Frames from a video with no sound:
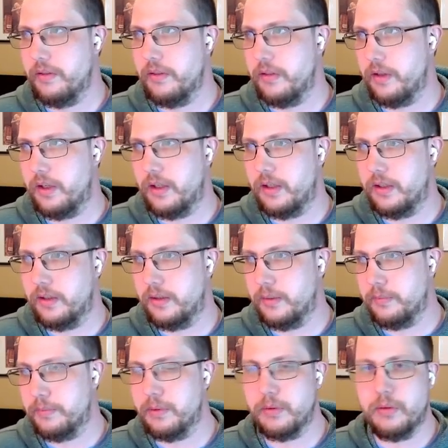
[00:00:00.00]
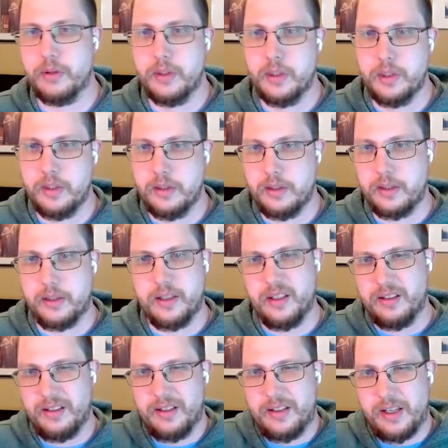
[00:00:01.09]
but
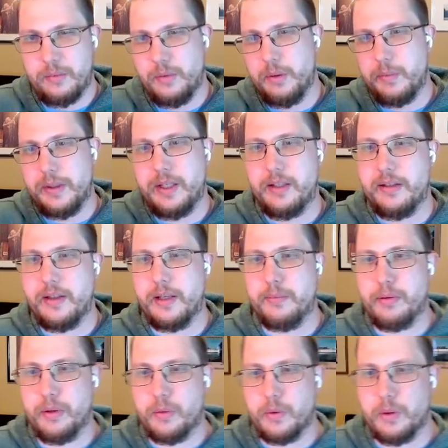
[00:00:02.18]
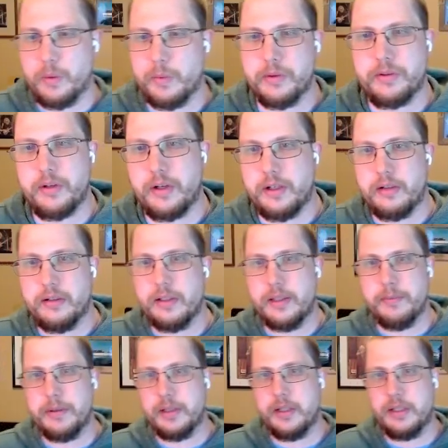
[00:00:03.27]
again, when we get to that point where we're starting to limit